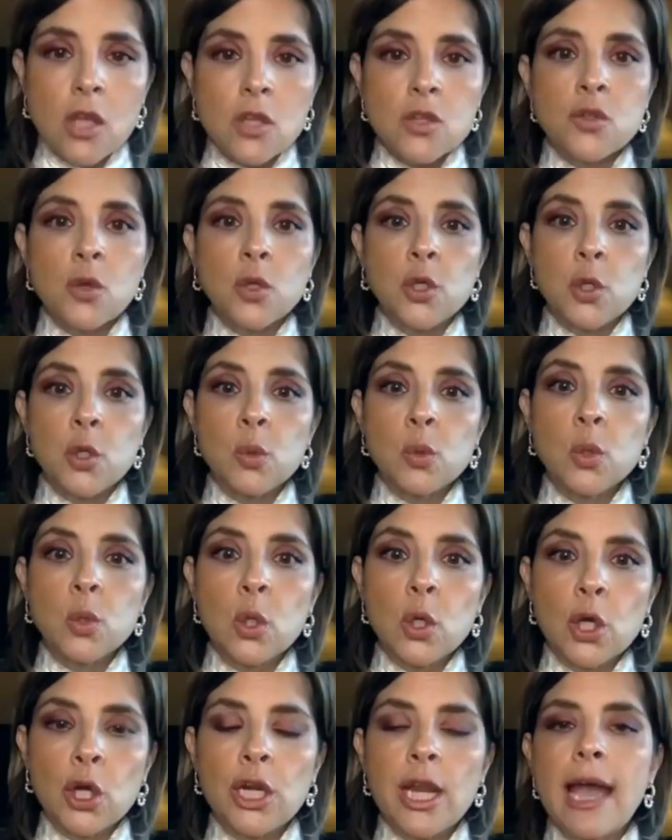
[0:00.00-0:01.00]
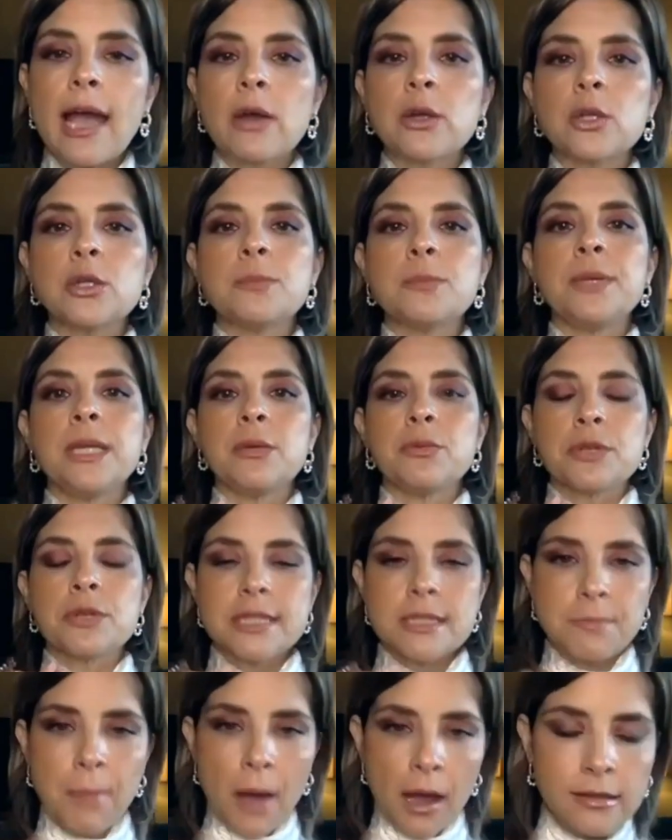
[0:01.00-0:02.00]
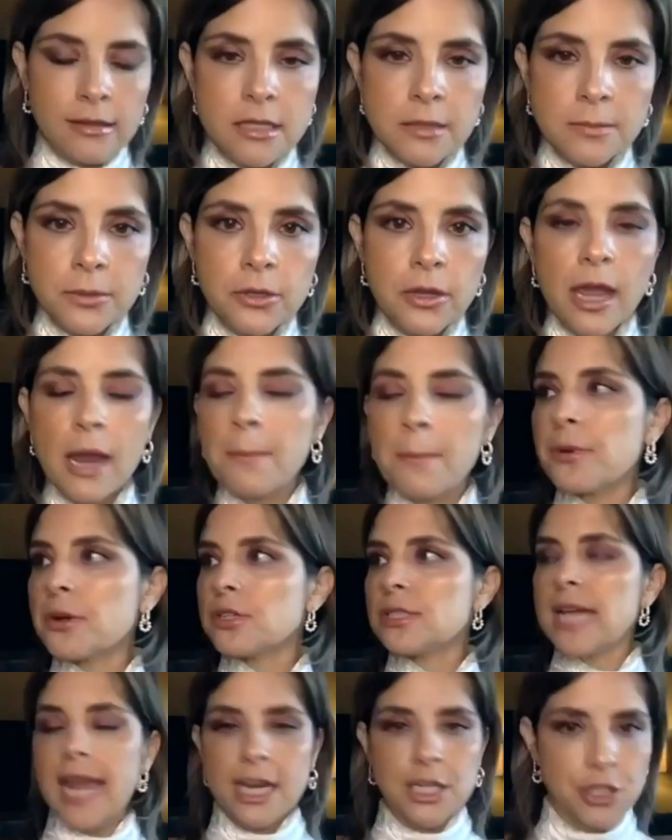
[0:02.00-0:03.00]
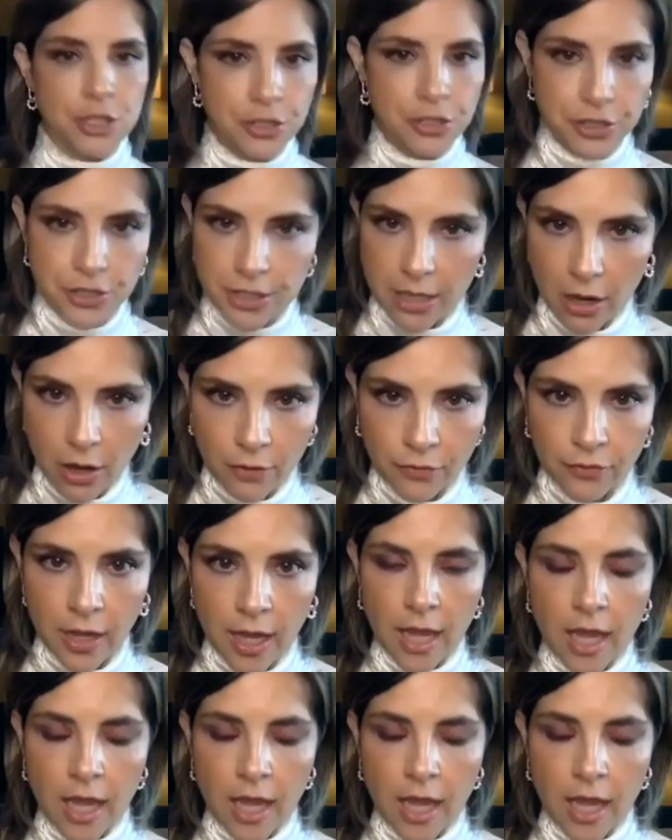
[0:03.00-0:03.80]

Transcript: so you learn how to be responsible and protect yourself.